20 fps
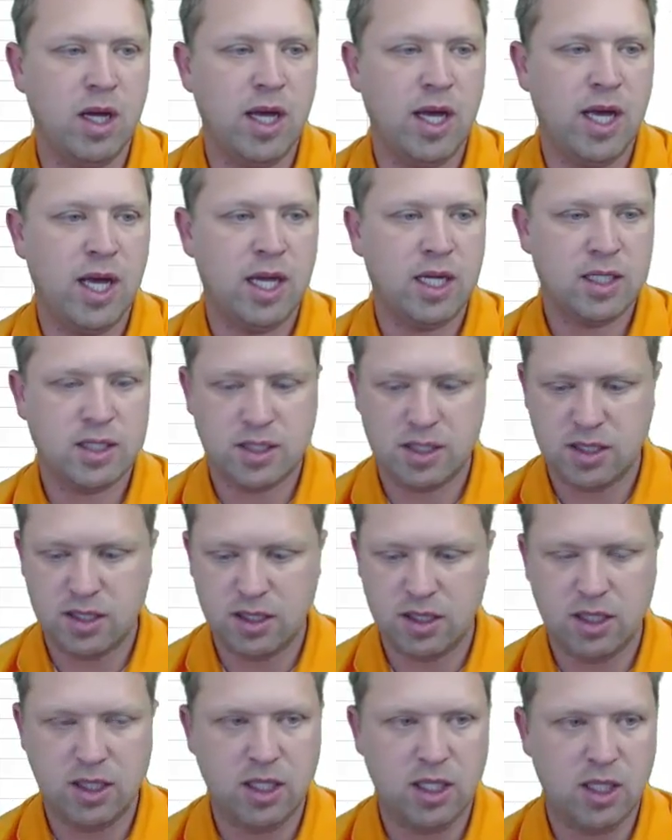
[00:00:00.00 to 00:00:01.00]
uh,
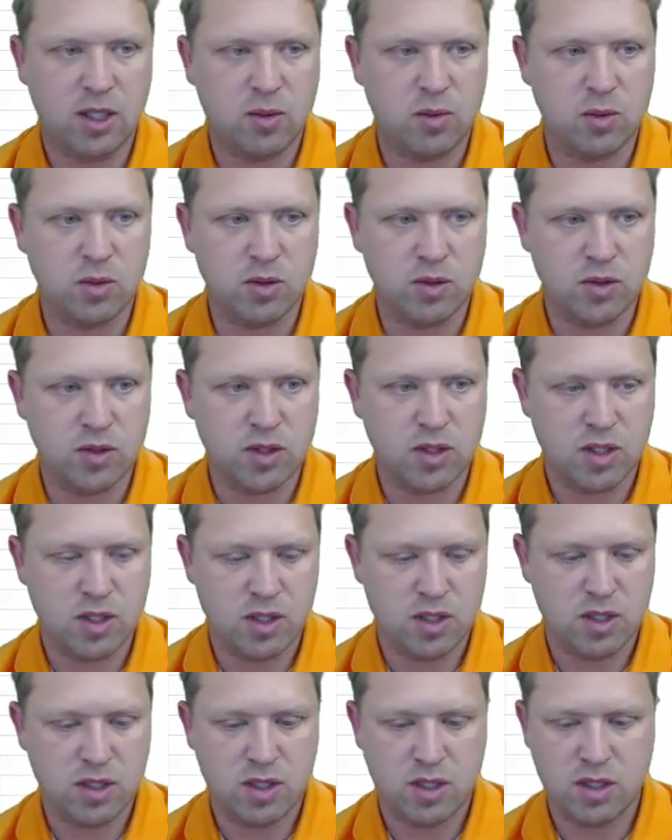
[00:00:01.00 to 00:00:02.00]
x
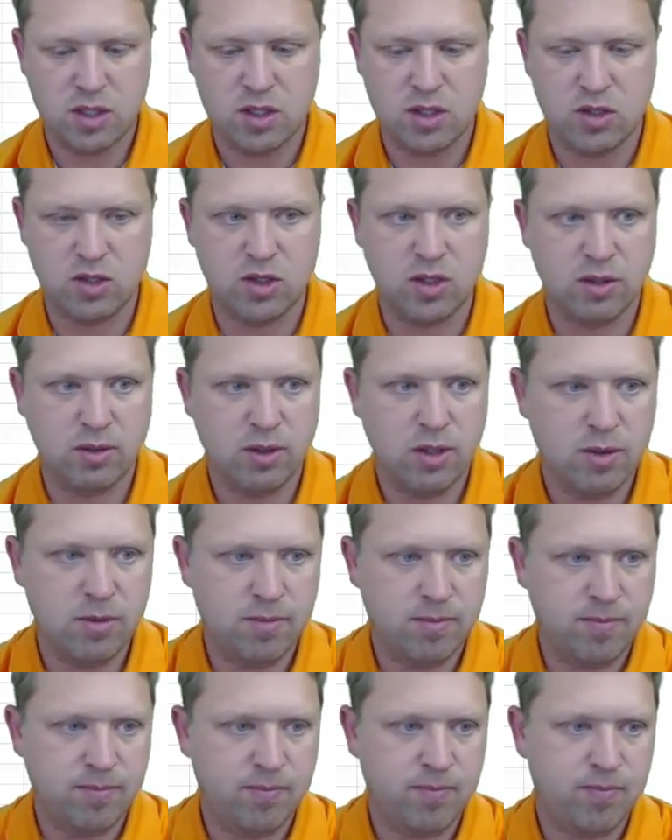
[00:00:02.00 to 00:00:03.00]
equals
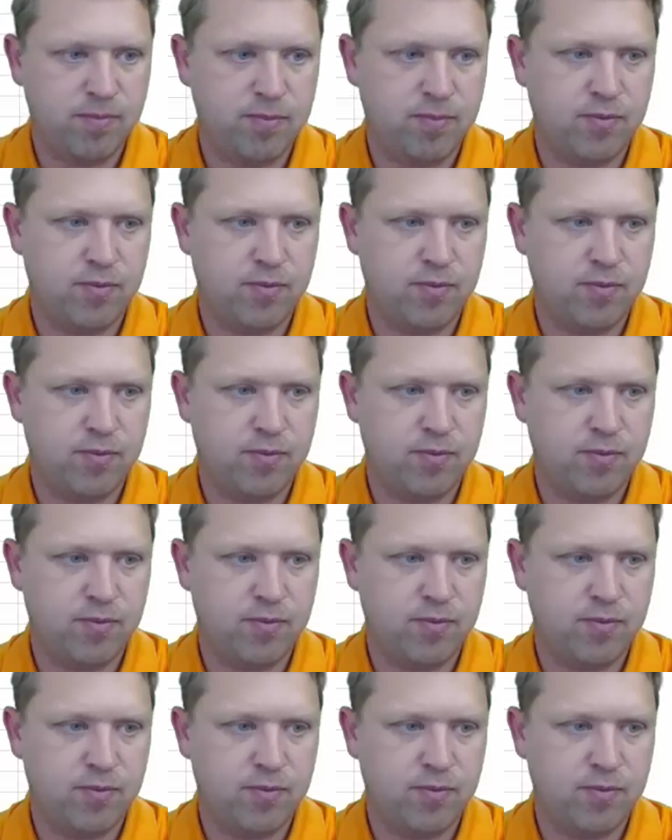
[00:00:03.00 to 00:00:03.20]
zero.